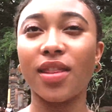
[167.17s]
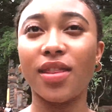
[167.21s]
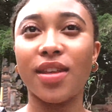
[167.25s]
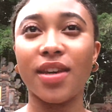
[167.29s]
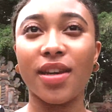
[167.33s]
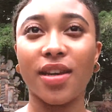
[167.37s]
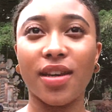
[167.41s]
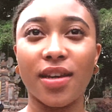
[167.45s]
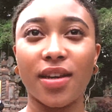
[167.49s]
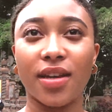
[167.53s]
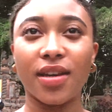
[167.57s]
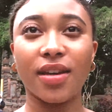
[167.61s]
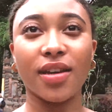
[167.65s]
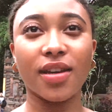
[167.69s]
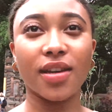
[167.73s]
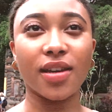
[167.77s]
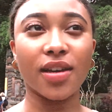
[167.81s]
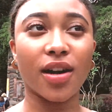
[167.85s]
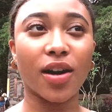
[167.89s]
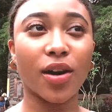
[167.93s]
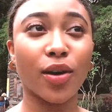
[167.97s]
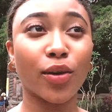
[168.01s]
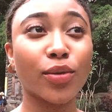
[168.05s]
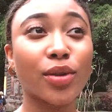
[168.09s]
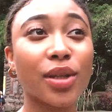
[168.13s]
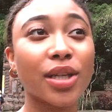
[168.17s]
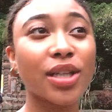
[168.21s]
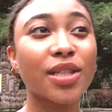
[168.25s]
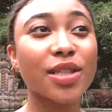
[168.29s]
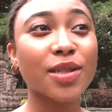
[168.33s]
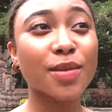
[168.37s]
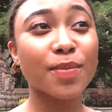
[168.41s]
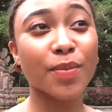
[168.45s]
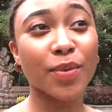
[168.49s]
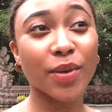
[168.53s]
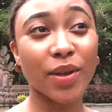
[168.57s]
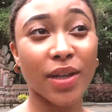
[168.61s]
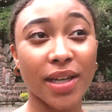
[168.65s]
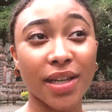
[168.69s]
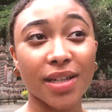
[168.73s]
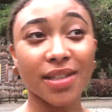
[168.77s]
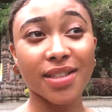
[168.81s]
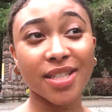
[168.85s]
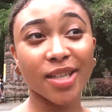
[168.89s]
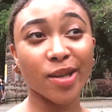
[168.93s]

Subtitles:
the Holy Spring